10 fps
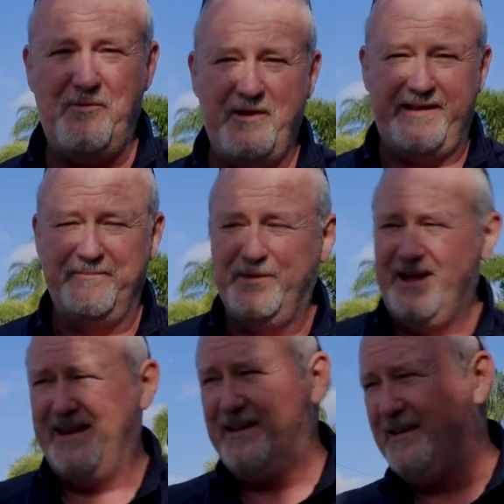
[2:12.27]
point,
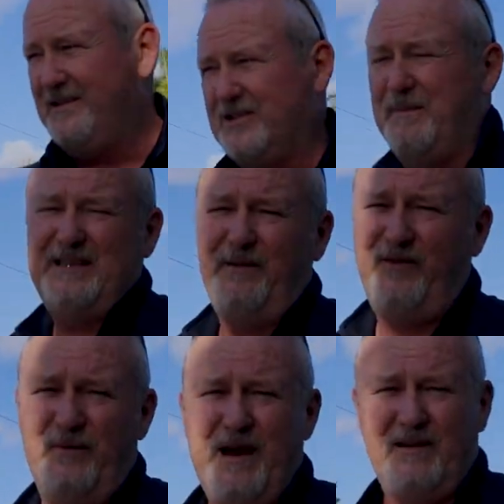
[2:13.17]
but it just makes me
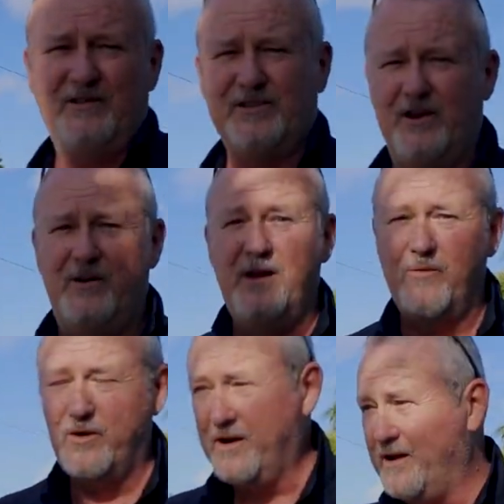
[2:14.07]
feel better. So
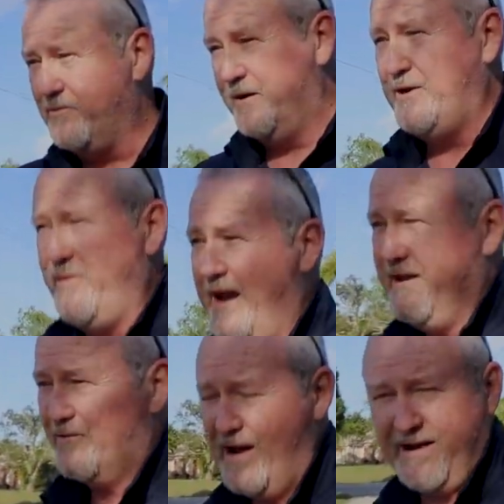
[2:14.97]
we're gonna recreate
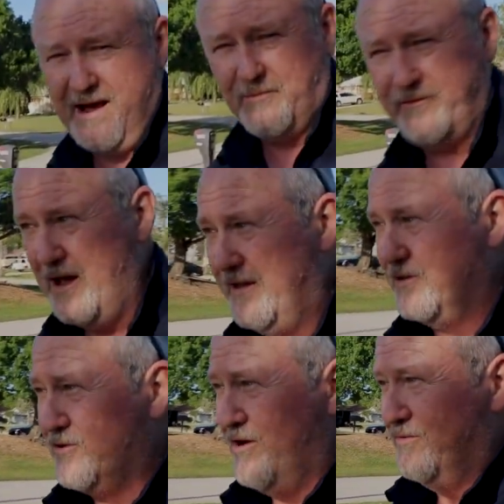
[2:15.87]
it right now. We're flying the
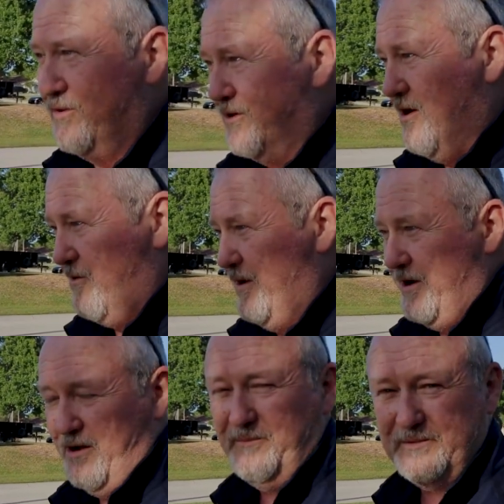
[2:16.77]
drone through the car
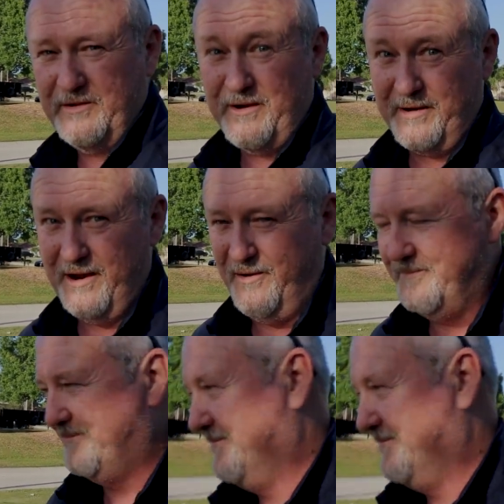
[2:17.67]
window. So here we go.